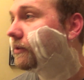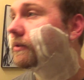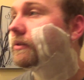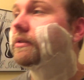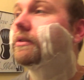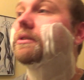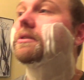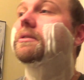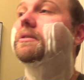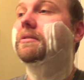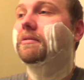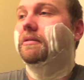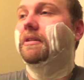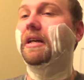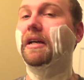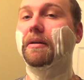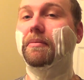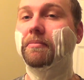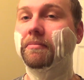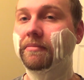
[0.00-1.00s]
you should just
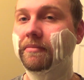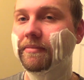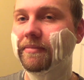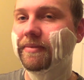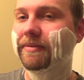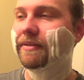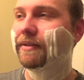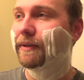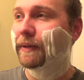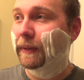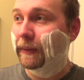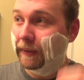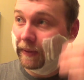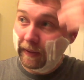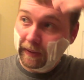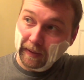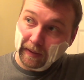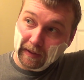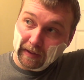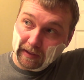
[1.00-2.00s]
stop
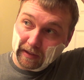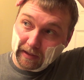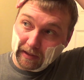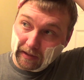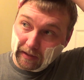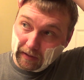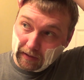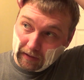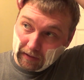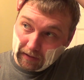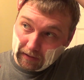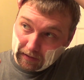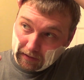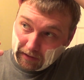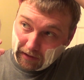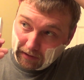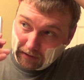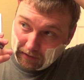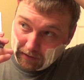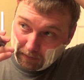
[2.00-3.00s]
and uh,
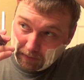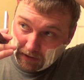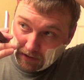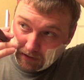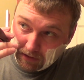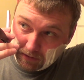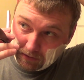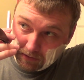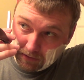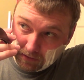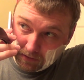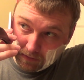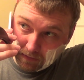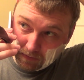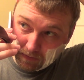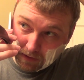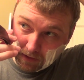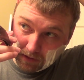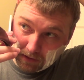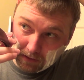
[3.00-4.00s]
take somebody else's
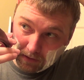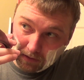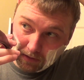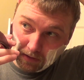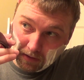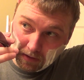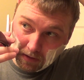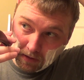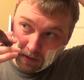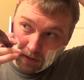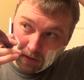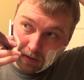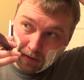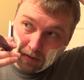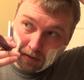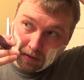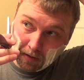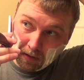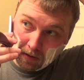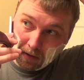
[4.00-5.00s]
advice.
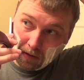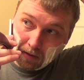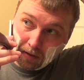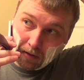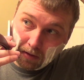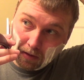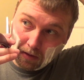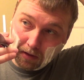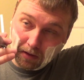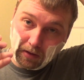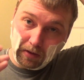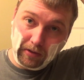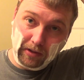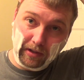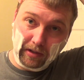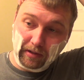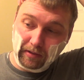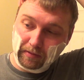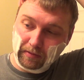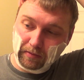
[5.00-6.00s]
Oh
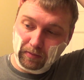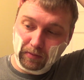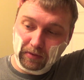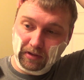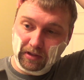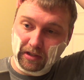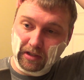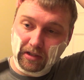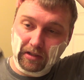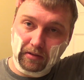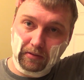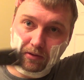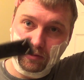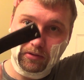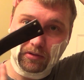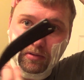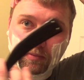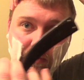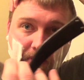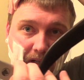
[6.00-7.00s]
yeah, once again
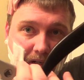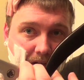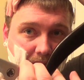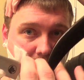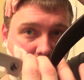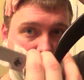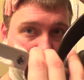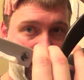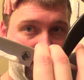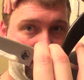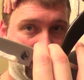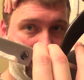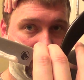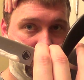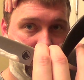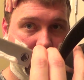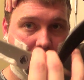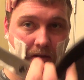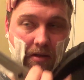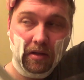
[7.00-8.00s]
using my uh,
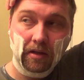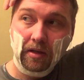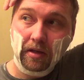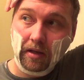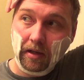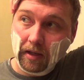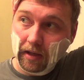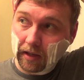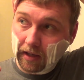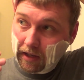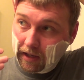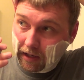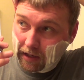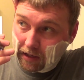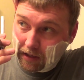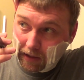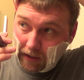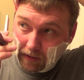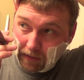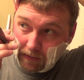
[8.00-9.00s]

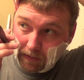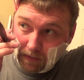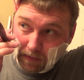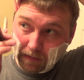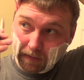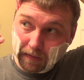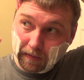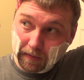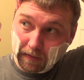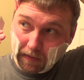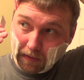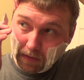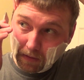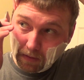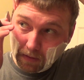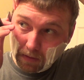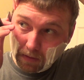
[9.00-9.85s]
8 8 uh,